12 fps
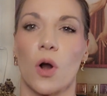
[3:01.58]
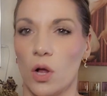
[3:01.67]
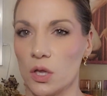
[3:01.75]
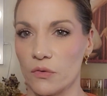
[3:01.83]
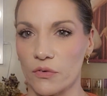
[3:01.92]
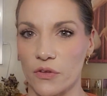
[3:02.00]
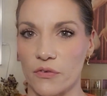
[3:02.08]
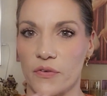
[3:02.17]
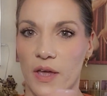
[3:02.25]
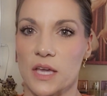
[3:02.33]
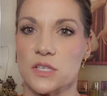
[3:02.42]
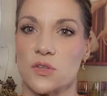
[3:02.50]
all over the
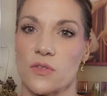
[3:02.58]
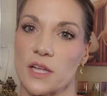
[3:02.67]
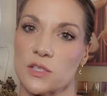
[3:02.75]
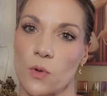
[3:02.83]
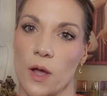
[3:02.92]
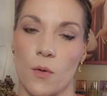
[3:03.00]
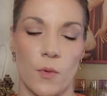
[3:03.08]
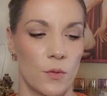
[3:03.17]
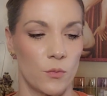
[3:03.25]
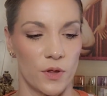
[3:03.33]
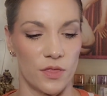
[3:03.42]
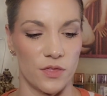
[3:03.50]
face, so that's why I went
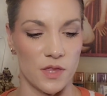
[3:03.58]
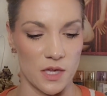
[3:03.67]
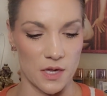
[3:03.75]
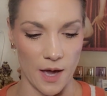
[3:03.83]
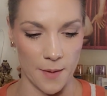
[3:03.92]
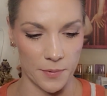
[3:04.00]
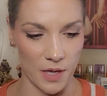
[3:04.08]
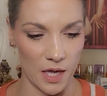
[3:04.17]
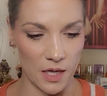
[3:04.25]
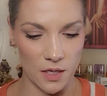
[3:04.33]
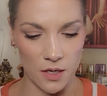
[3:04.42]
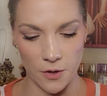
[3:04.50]
with the
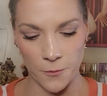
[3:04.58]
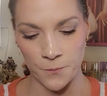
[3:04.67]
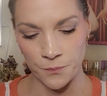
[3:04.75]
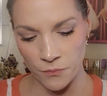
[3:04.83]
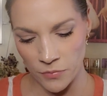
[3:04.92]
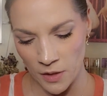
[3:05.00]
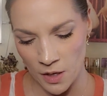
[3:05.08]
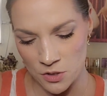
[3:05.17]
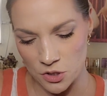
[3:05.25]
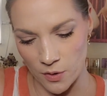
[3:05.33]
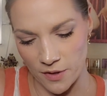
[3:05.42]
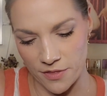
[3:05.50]
Cupcake.
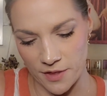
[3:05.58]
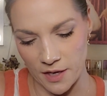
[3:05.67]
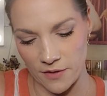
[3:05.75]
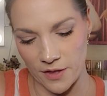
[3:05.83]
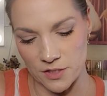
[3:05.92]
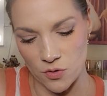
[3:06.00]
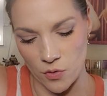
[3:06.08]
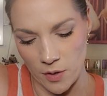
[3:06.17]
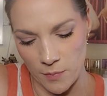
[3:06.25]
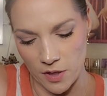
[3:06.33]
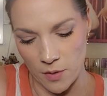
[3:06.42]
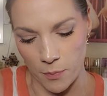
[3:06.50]
So I think that's going to
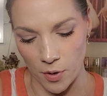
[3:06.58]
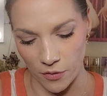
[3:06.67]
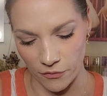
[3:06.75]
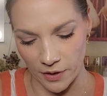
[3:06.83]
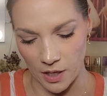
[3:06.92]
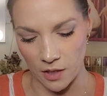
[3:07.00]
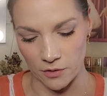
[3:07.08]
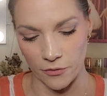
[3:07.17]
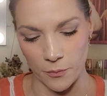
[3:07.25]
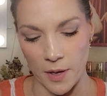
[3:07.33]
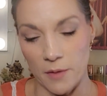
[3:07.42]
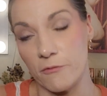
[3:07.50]
be the perfect color for
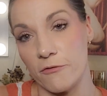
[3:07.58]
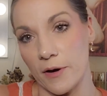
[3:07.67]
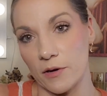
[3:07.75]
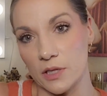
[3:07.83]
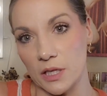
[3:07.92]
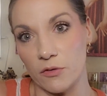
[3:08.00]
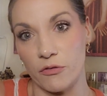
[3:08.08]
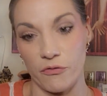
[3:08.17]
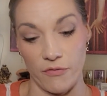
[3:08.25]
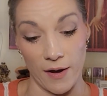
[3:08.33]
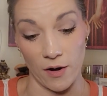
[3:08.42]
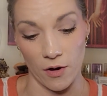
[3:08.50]
me. I'm fairly
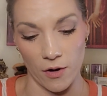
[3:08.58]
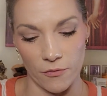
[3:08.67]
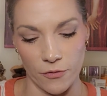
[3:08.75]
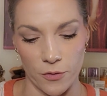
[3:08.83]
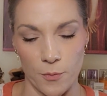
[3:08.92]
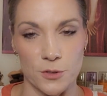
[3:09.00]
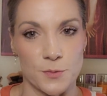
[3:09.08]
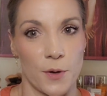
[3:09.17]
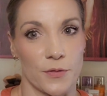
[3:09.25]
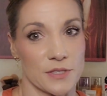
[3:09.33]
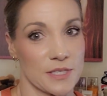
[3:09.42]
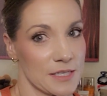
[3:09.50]
fair for the most part.
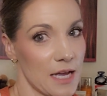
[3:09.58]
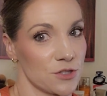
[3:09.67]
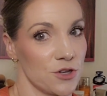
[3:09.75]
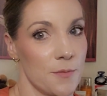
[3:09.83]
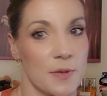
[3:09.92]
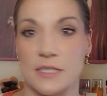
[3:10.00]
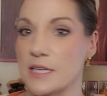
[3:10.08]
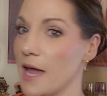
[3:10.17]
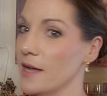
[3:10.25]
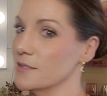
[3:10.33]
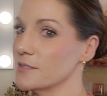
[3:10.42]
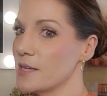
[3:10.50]
This is actually me
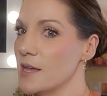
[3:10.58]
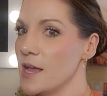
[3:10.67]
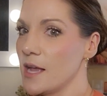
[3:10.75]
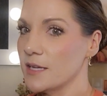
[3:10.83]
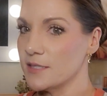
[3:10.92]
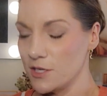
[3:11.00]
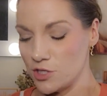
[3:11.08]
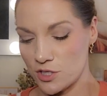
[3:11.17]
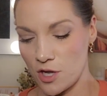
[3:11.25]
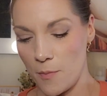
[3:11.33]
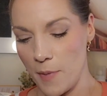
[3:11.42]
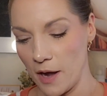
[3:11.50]
tanned because I just
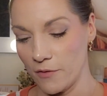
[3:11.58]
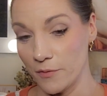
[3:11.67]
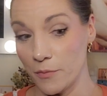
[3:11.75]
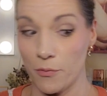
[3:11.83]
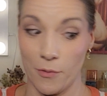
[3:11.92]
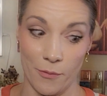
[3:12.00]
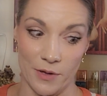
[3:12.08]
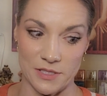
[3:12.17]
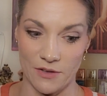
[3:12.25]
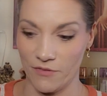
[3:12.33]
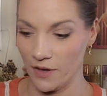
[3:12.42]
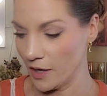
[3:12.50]
got back from 3 weeks
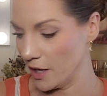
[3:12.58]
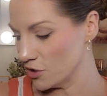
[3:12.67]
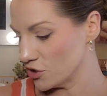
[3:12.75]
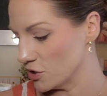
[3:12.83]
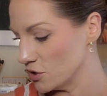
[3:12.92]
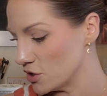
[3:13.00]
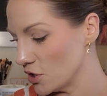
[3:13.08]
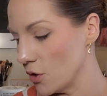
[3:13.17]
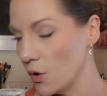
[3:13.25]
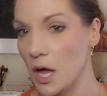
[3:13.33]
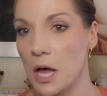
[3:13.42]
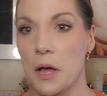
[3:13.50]
of vacation.
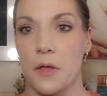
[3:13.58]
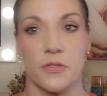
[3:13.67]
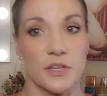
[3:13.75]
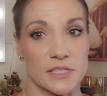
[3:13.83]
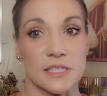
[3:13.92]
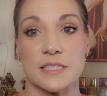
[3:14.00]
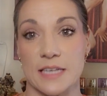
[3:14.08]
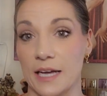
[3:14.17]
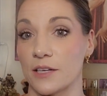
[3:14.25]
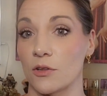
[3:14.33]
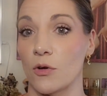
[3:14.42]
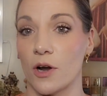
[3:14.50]
So this is
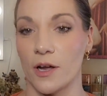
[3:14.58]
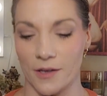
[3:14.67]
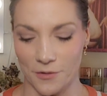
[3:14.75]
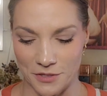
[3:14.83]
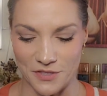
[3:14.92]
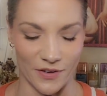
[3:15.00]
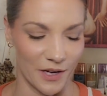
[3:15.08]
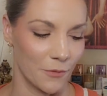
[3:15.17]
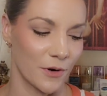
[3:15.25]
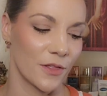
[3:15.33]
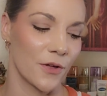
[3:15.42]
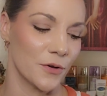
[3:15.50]
tanned Laura. It was funny.
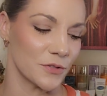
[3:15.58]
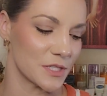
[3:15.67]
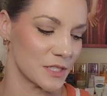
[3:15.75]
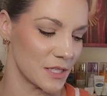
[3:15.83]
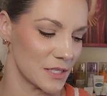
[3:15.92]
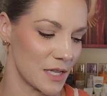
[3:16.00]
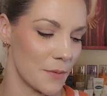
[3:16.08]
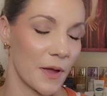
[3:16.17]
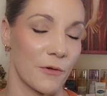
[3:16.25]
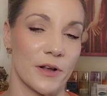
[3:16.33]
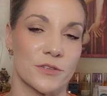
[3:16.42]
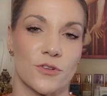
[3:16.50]
One of the hostesses at my
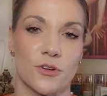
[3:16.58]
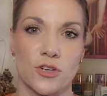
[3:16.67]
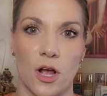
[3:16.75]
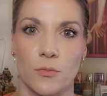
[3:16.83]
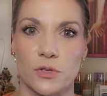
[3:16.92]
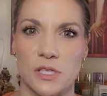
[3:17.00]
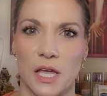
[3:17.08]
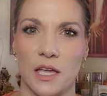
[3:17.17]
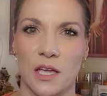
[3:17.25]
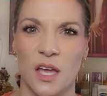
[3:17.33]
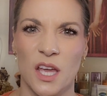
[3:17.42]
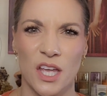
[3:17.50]
restaurant job was
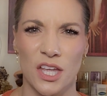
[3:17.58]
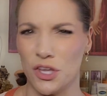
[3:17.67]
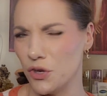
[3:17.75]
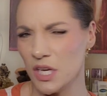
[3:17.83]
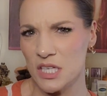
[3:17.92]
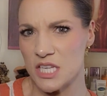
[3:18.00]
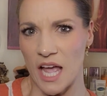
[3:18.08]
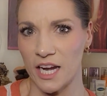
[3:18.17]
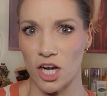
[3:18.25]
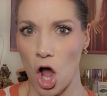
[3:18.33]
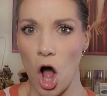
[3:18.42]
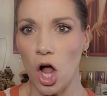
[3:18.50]
like, "You didn't tan
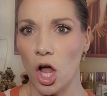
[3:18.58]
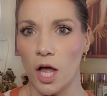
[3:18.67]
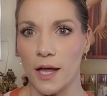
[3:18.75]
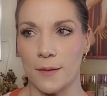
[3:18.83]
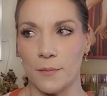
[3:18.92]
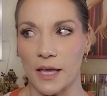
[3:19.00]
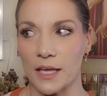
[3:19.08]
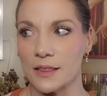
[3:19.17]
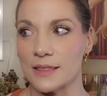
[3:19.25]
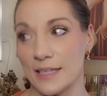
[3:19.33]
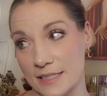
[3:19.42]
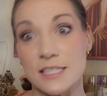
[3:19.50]
at all." And I'm like,
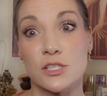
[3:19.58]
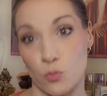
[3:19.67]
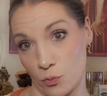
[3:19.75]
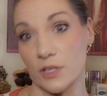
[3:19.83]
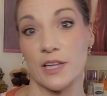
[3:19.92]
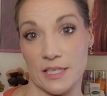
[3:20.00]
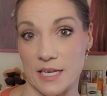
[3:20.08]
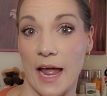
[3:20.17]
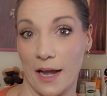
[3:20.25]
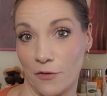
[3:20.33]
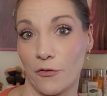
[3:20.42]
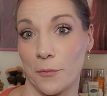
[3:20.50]
this is really
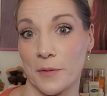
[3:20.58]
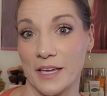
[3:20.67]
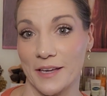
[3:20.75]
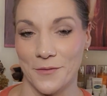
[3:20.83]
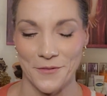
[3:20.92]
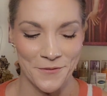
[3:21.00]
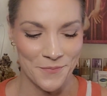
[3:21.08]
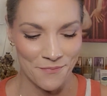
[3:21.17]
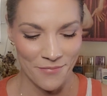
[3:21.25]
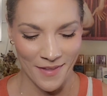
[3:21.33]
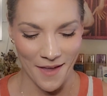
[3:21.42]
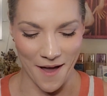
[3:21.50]
tanned for me.
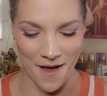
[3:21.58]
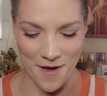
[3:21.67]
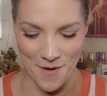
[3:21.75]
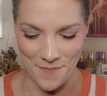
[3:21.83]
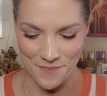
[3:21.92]
Yeah,